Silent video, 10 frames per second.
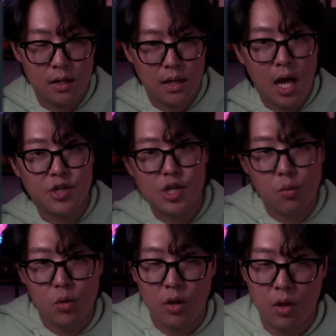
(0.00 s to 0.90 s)

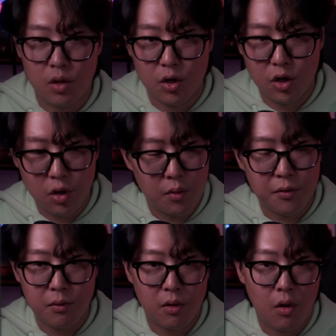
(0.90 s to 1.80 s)
logic will go
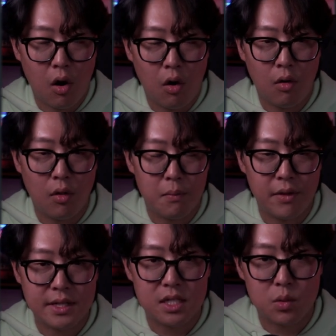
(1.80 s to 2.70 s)
through all the
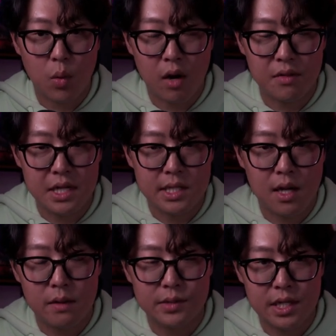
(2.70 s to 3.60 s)
places where these
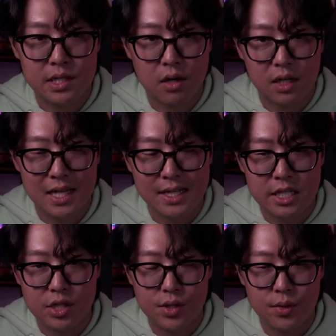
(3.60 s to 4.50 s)
objects are
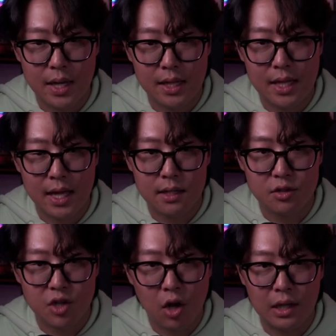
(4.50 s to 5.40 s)
connected to and
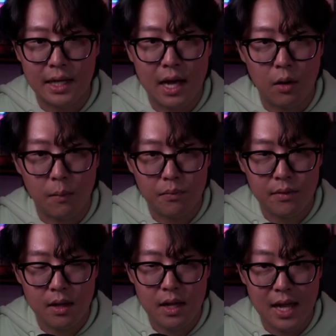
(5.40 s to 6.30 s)
then null it out.
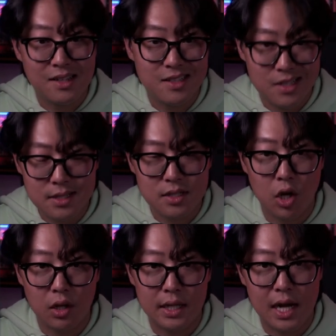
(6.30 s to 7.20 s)
And it does
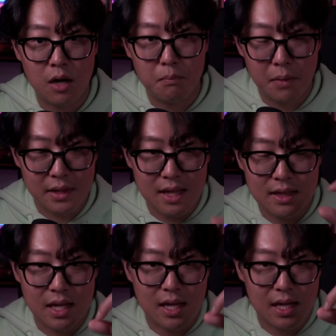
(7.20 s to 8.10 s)
null it out, but then
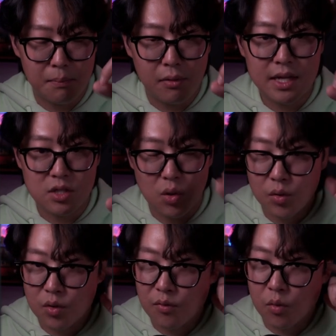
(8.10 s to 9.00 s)
the kind of
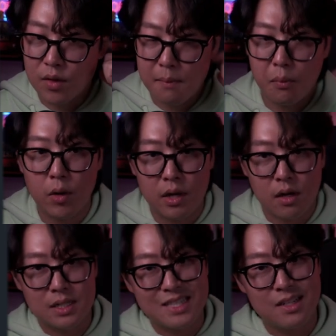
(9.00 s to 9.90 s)
placeholder for that
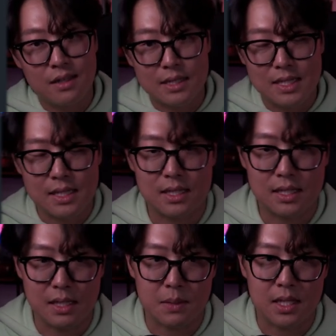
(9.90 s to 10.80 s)
pointer still exists, it
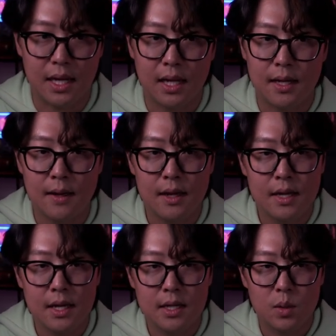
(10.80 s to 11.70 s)
seems like.
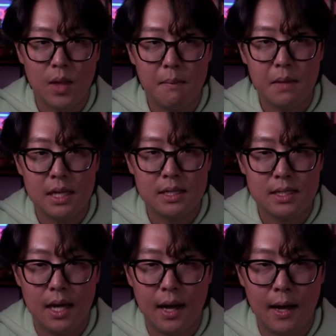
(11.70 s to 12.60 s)
So that
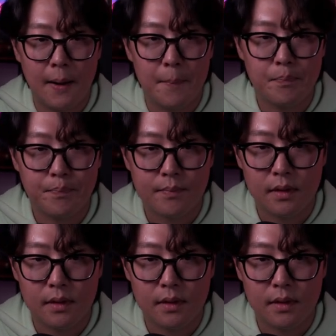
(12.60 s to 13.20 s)
means when